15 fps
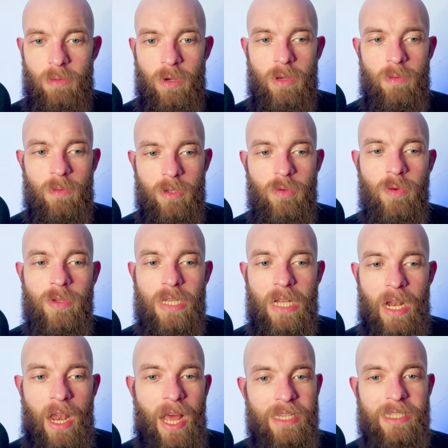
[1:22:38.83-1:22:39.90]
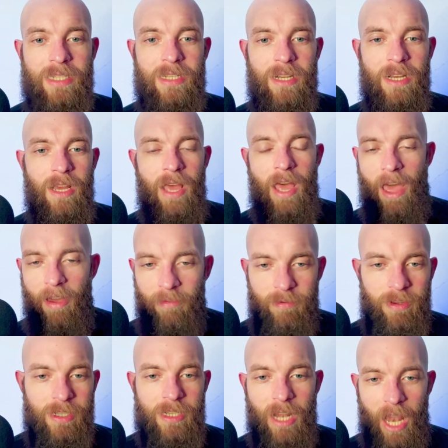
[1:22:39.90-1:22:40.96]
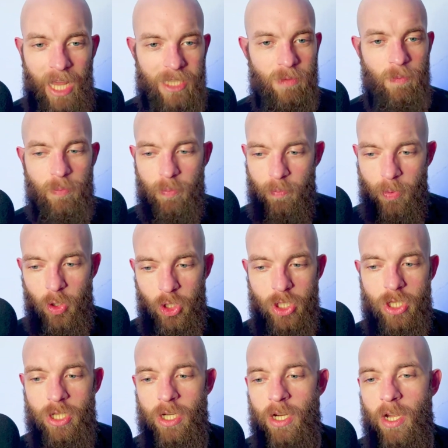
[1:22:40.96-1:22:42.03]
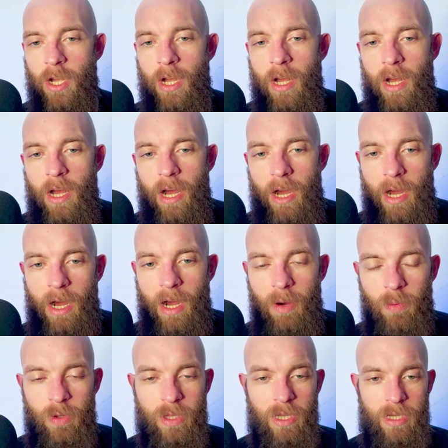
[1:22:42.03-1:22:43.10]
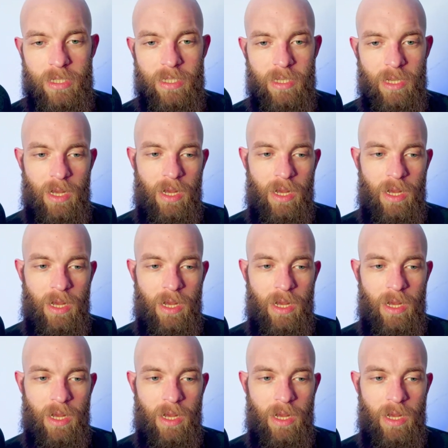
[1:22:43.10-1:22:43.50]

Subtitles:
We're doing the last effort, the last push with this